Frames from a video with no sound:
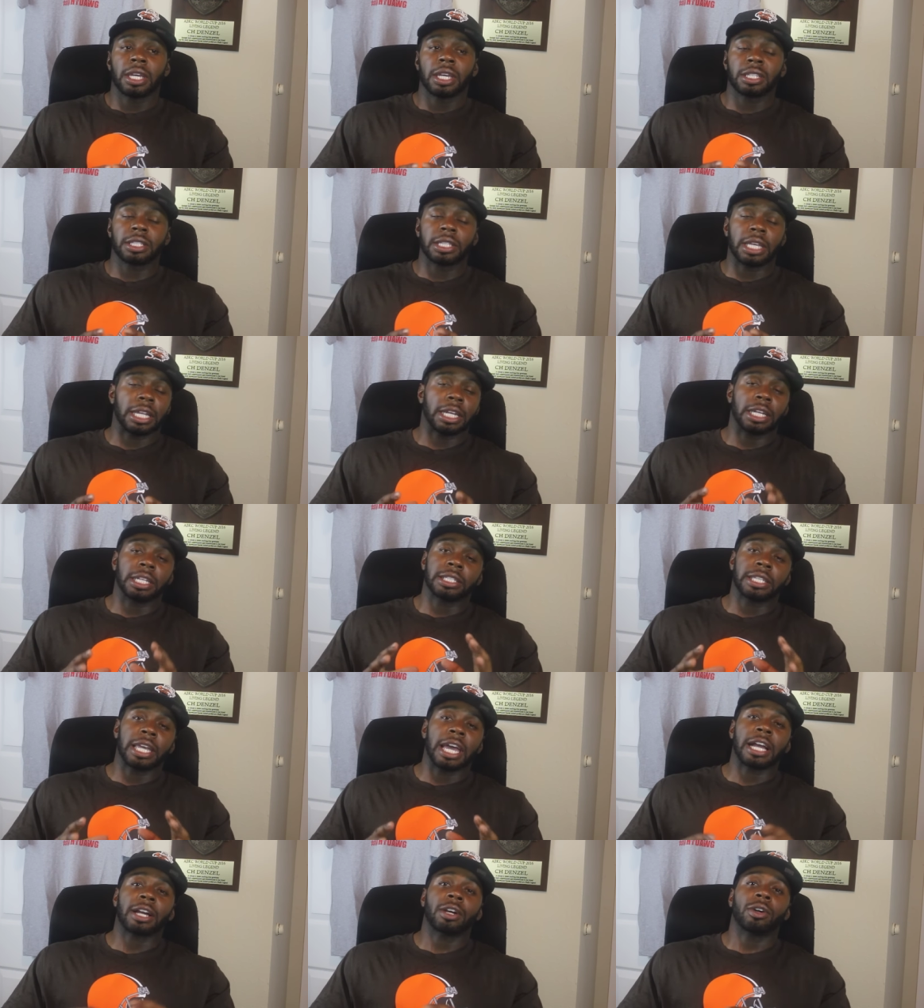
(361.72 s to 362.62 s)
it's not an
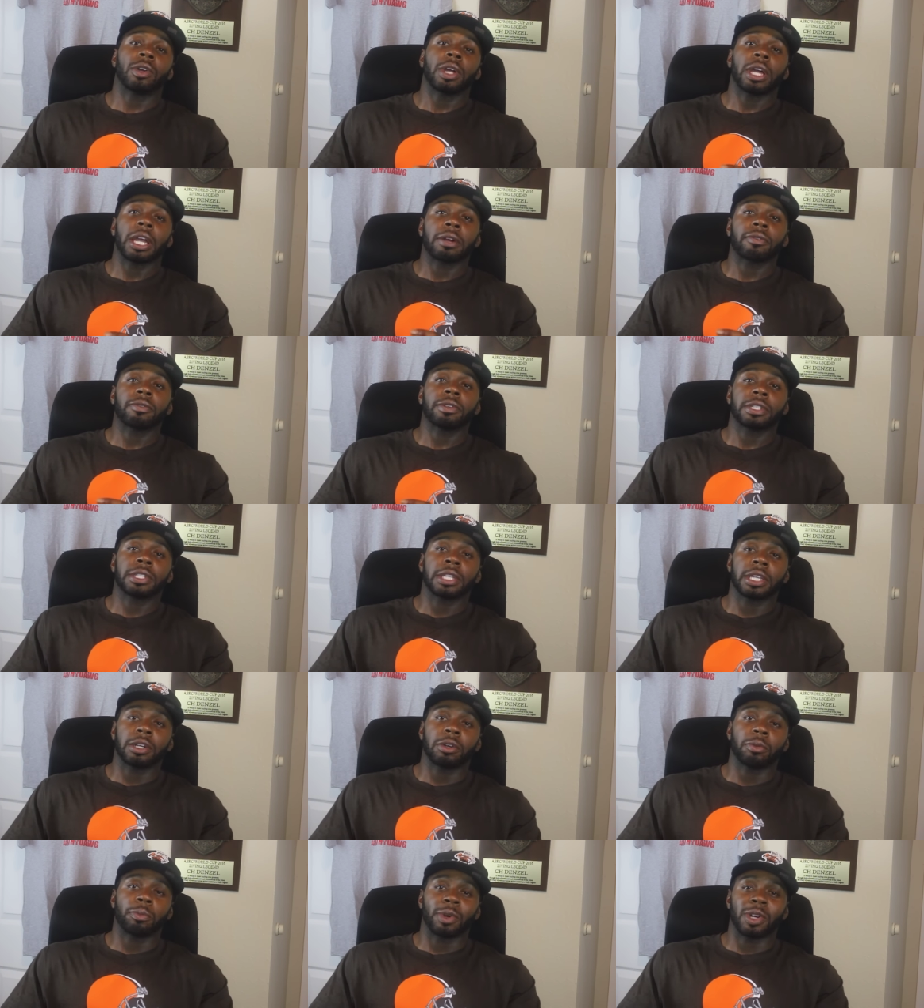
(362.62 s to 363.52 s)
attack on every
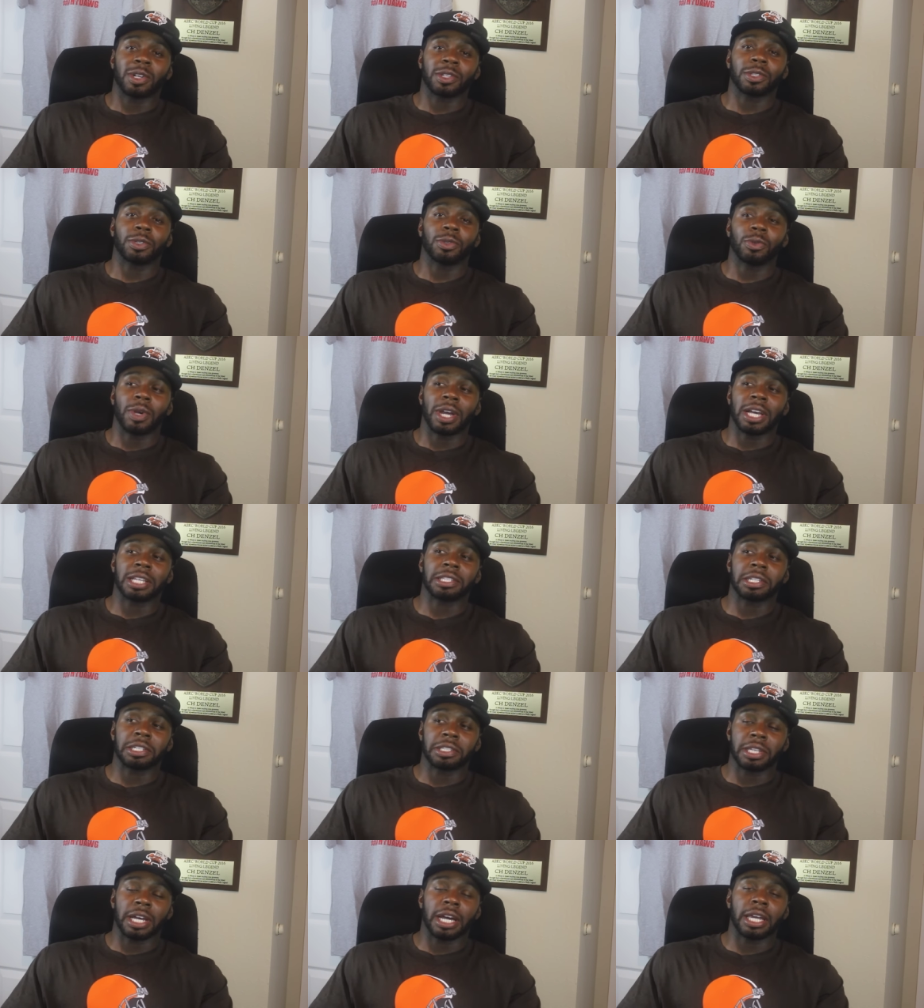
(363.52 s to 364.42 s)
single person who has
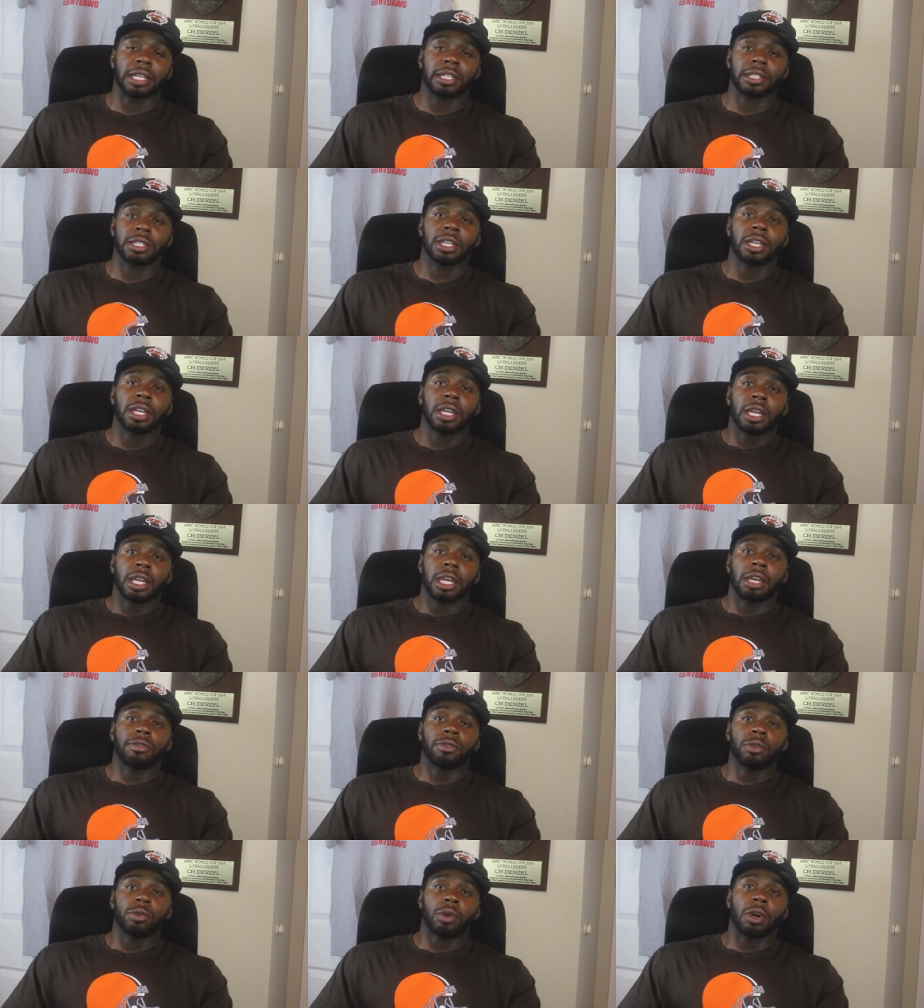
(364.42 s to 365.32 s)
exotics
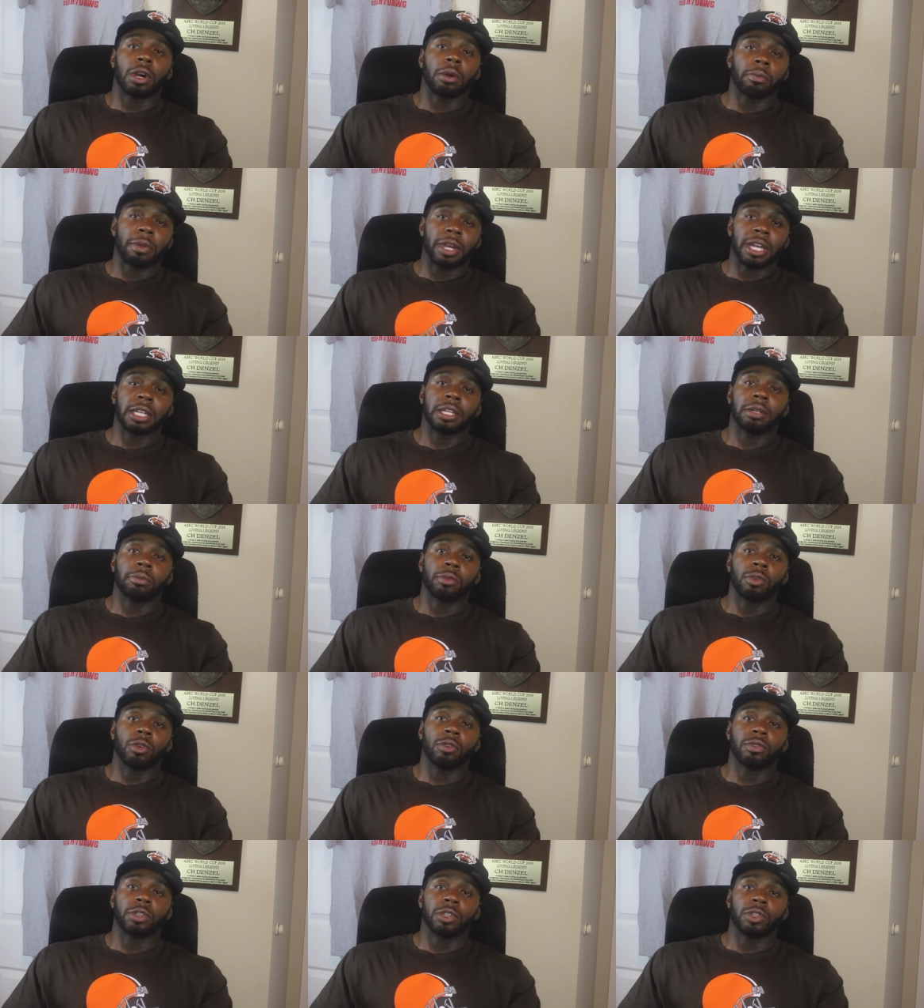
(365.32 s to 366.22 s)
if you are making a
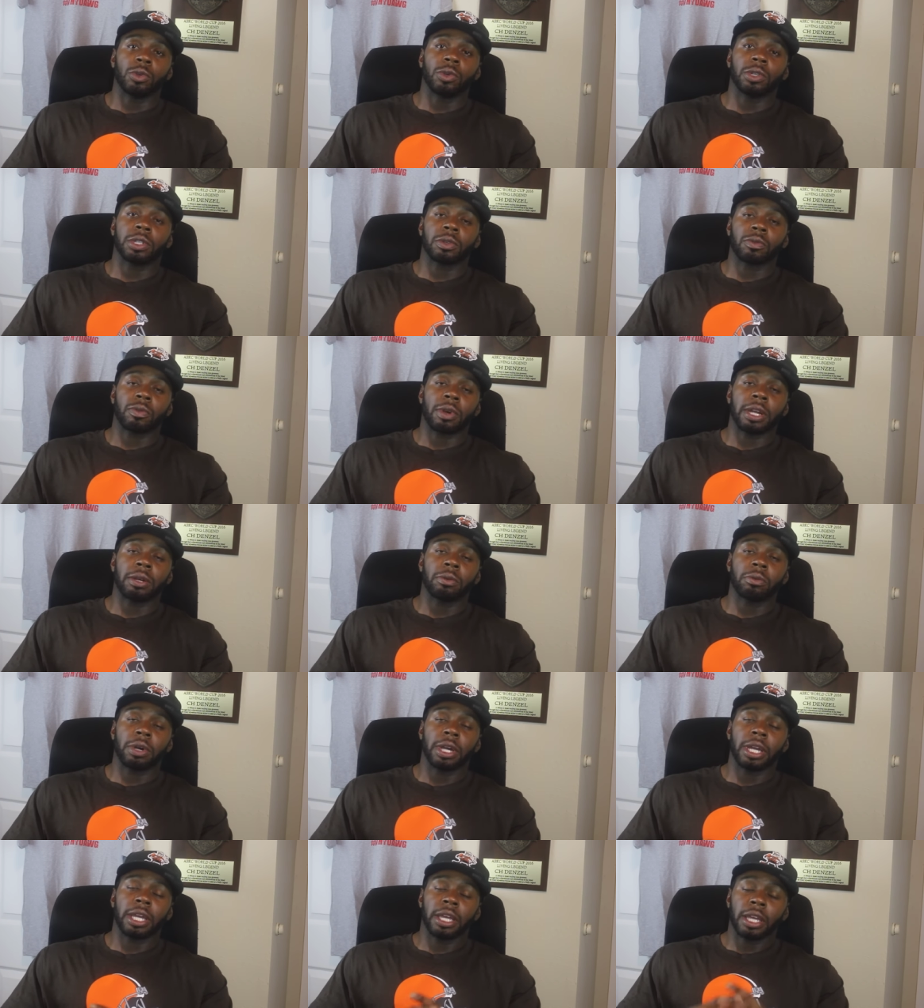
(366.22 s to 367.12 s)
move to do it the right
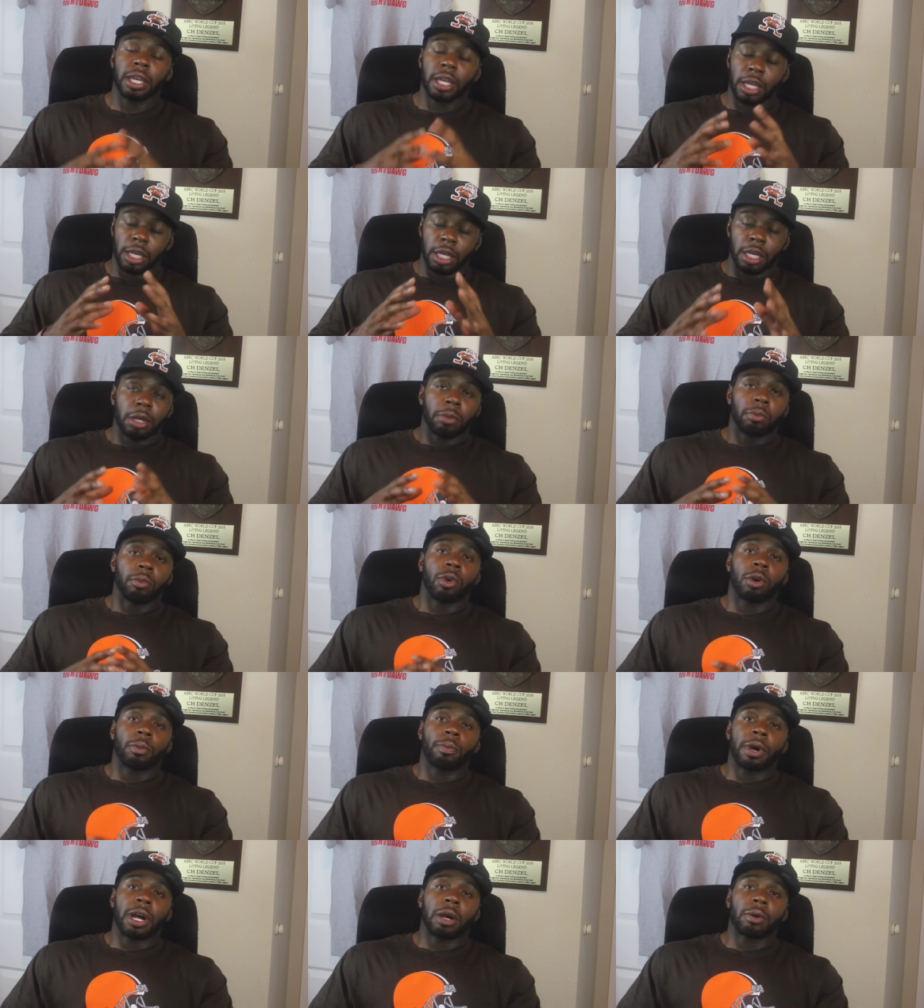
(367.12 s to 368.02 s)
way
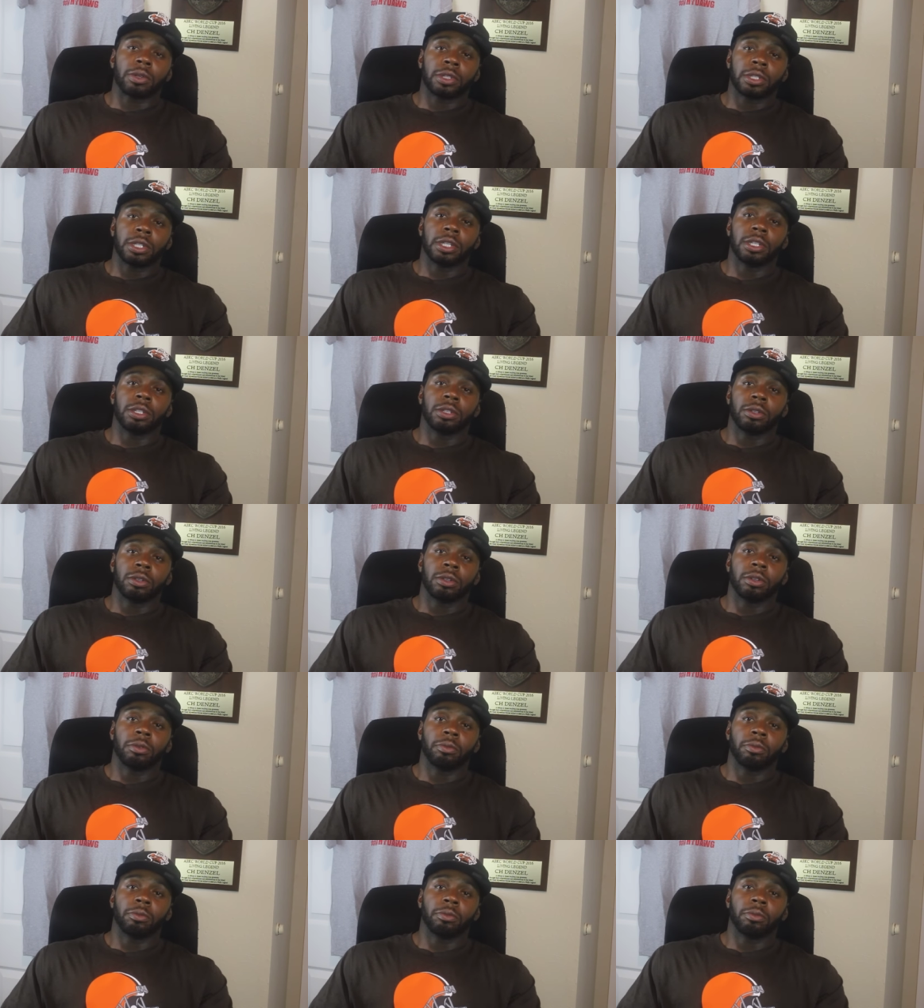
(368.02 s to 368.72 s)
more power to you.